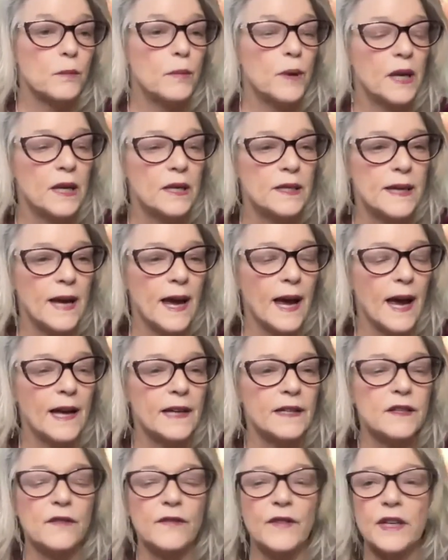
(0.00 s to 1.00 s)
begin to
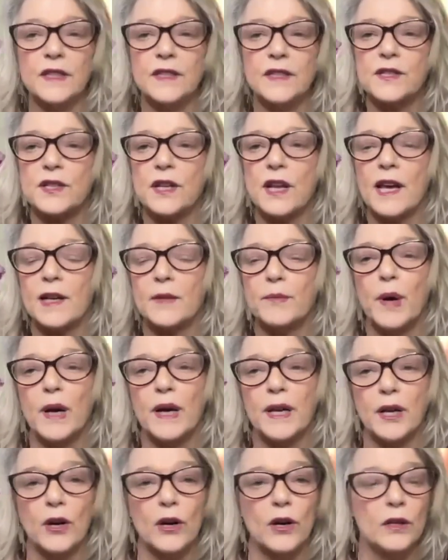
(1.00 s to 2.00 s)
activate this light
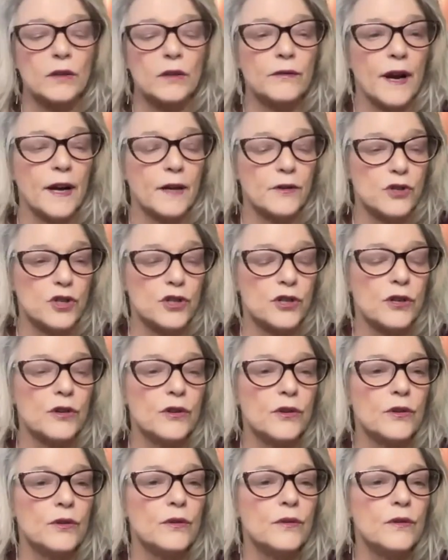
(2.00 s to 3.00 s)
body all around
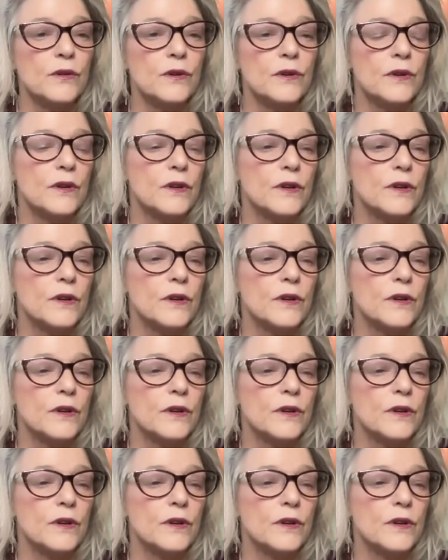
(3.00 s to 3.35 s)
you.